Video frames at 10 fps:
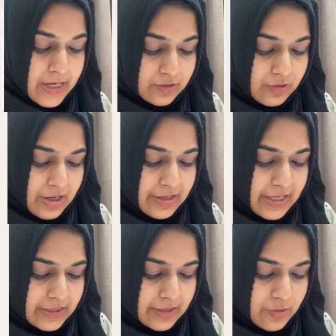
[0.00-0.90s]
So I
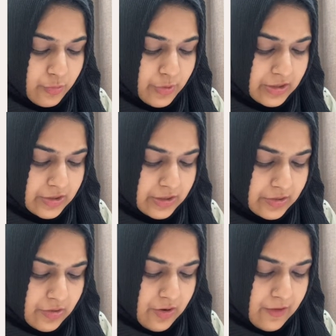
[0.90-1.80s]
write here
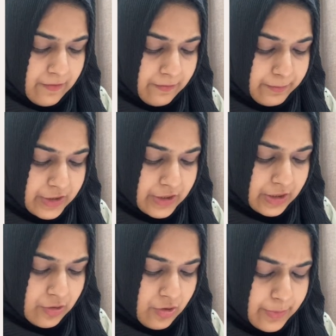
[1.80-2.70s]
wages of
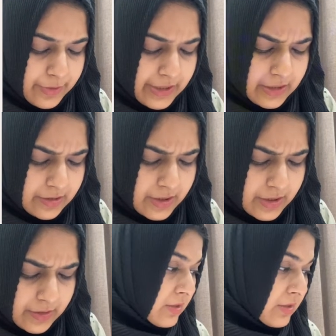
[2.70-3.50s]
machine operators.